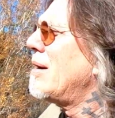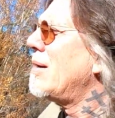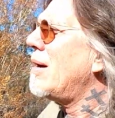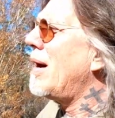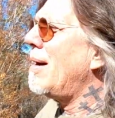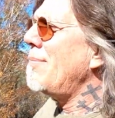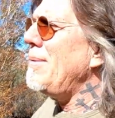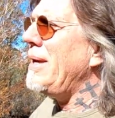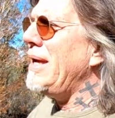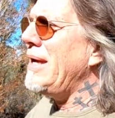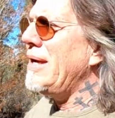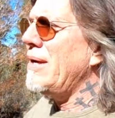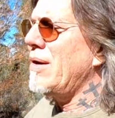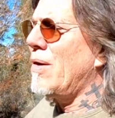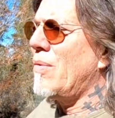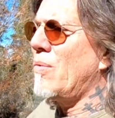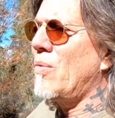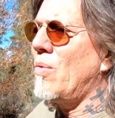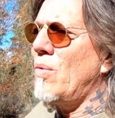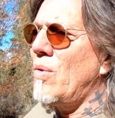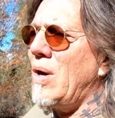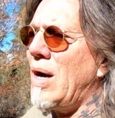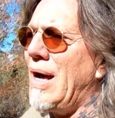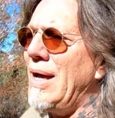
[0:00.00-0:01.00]
I mean,
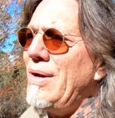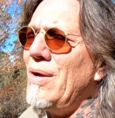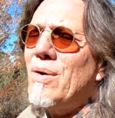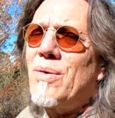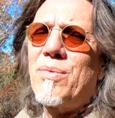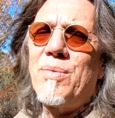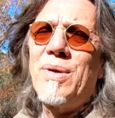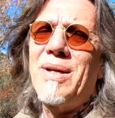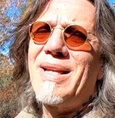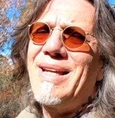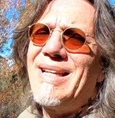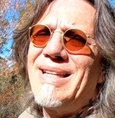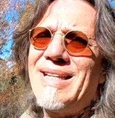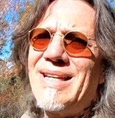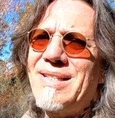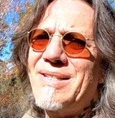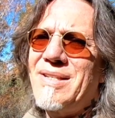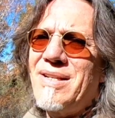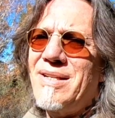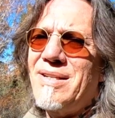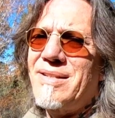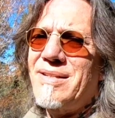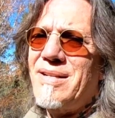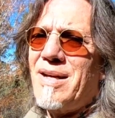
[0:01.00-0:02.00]
I don't really
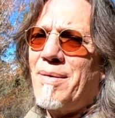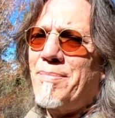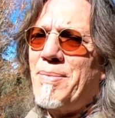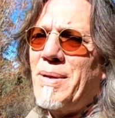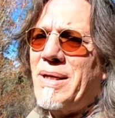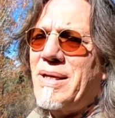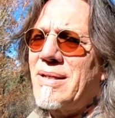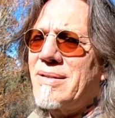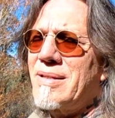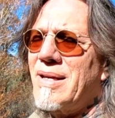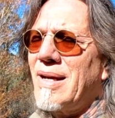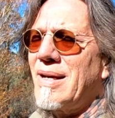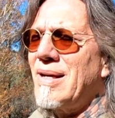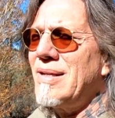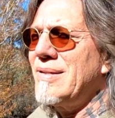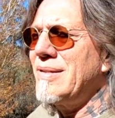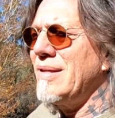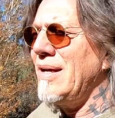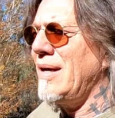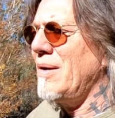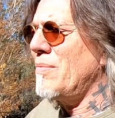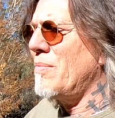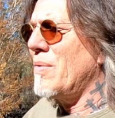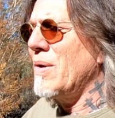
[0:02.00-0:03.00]
listen to stuff because, like I
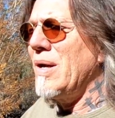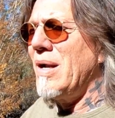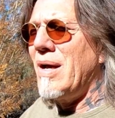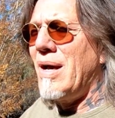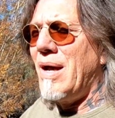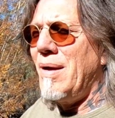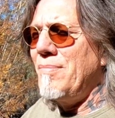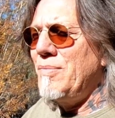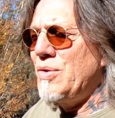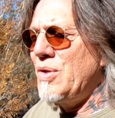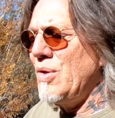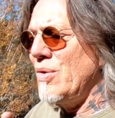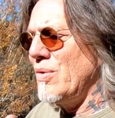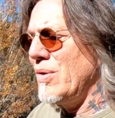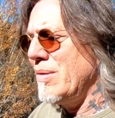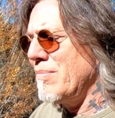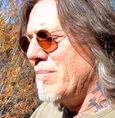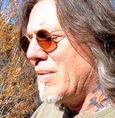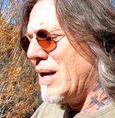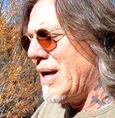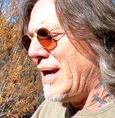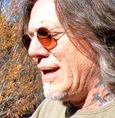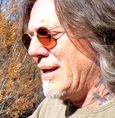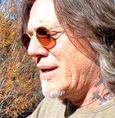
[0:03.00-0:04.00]
said, when I'm doing
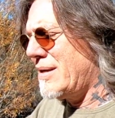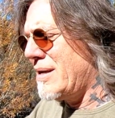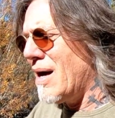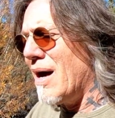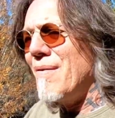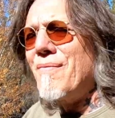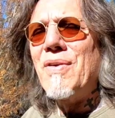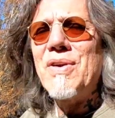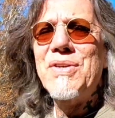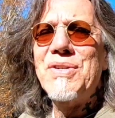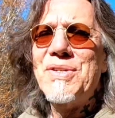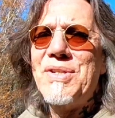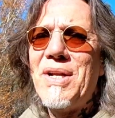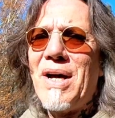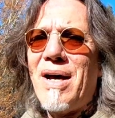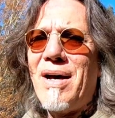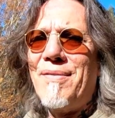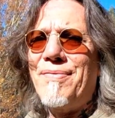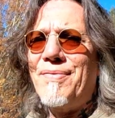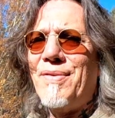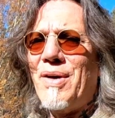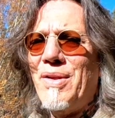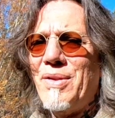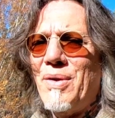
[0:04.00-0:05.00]
my cover
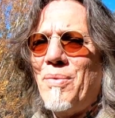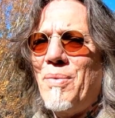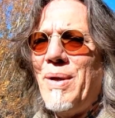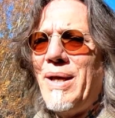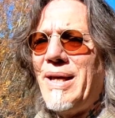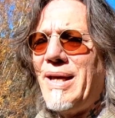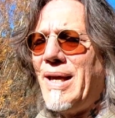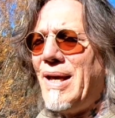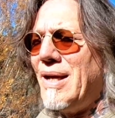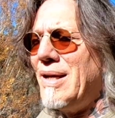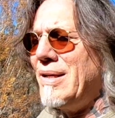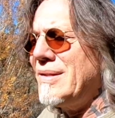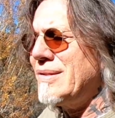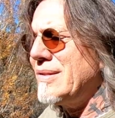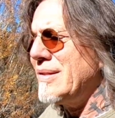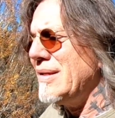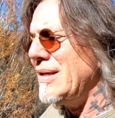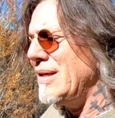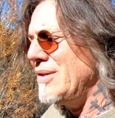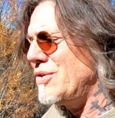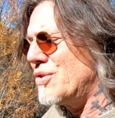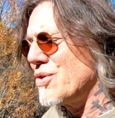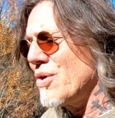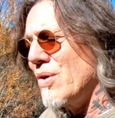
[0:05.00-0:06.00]
stuff on the weekends,
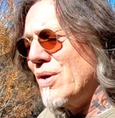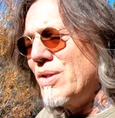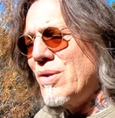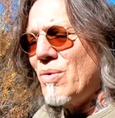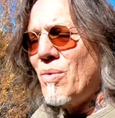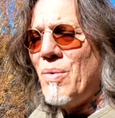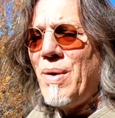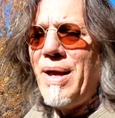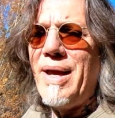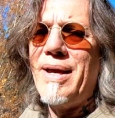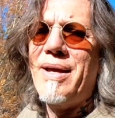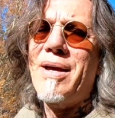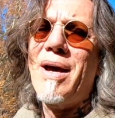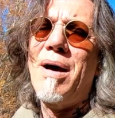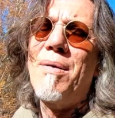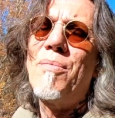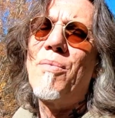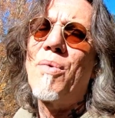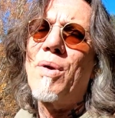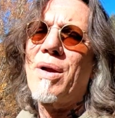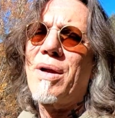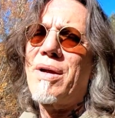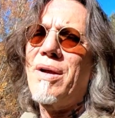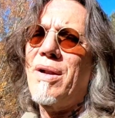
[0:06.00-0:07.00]
during the week, I'm
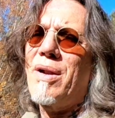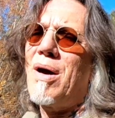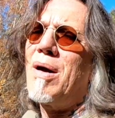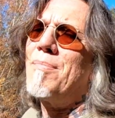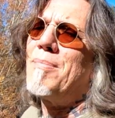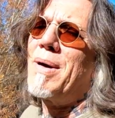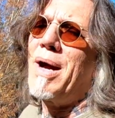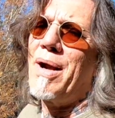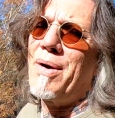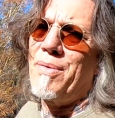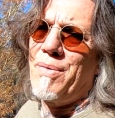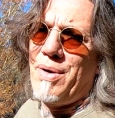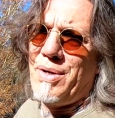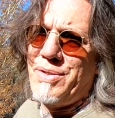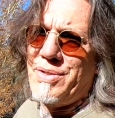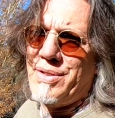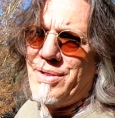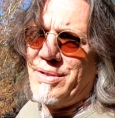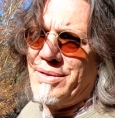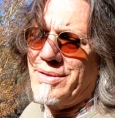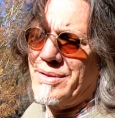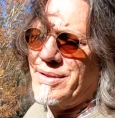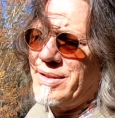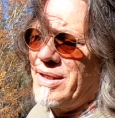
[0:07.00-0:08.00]
working on my
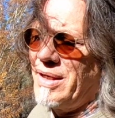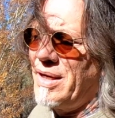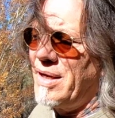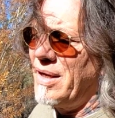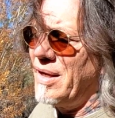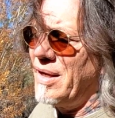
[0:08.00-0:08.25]
originals.